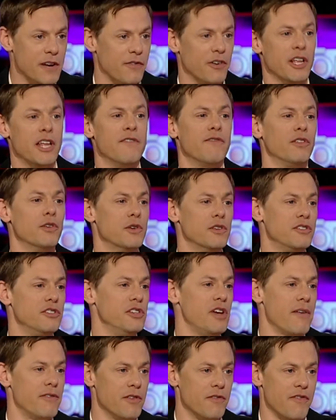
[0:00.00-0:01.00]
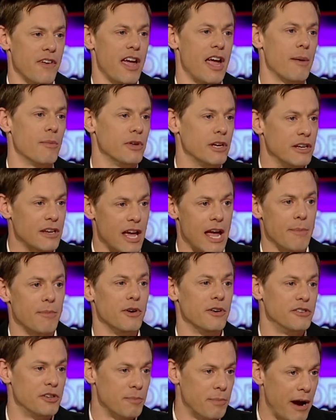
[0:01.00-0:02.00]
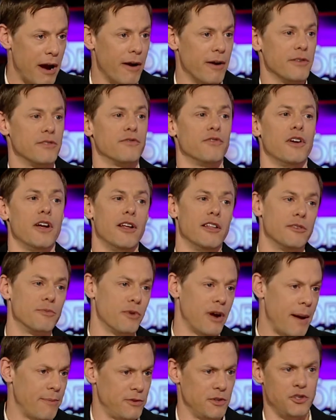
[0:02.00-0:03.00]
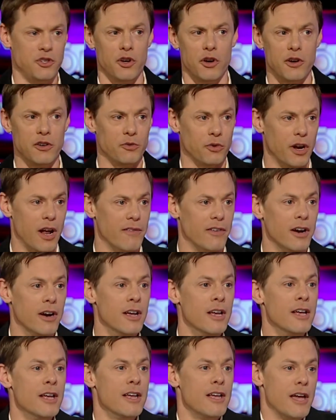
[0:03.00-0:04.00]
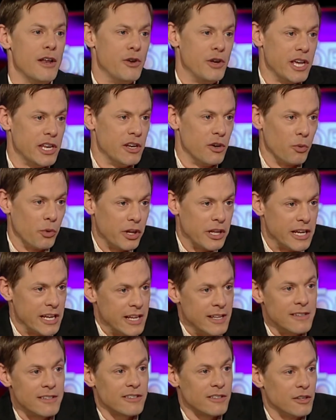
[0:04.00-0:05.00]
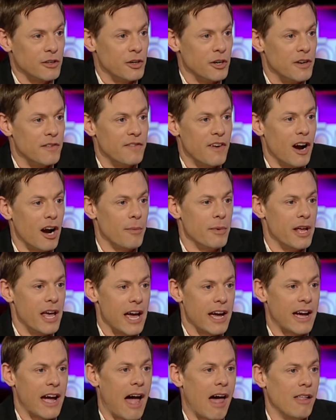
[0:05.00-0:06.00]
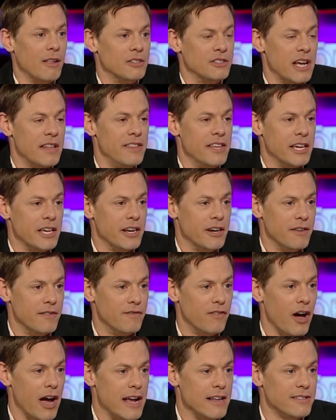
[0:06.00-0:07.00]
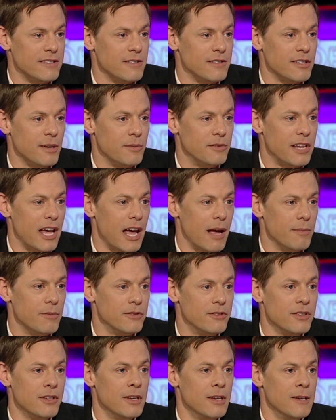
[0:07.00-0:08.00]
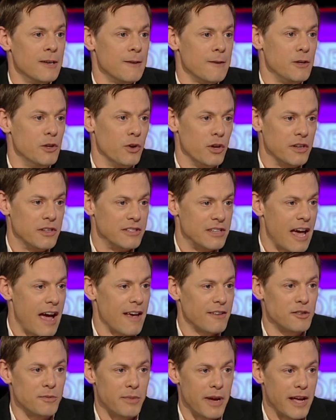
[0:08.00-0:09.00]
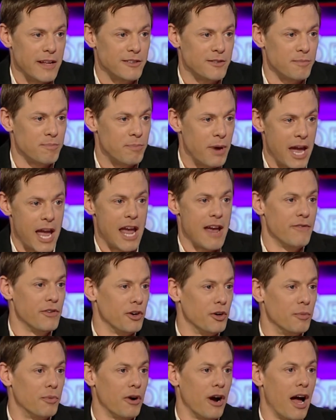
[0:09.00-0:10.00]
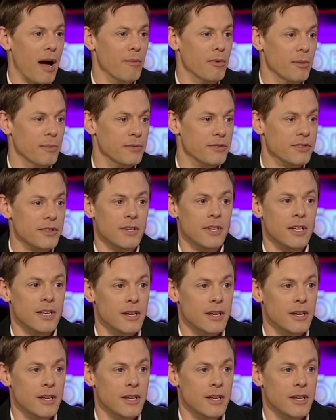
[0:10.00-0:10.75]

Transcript: different influences. You have your family, neighbors, your parents, friends, perhaps a church, whatever, and you get in a really insular environment at college. I think it invites and sometimes exacerbates behavioral problems.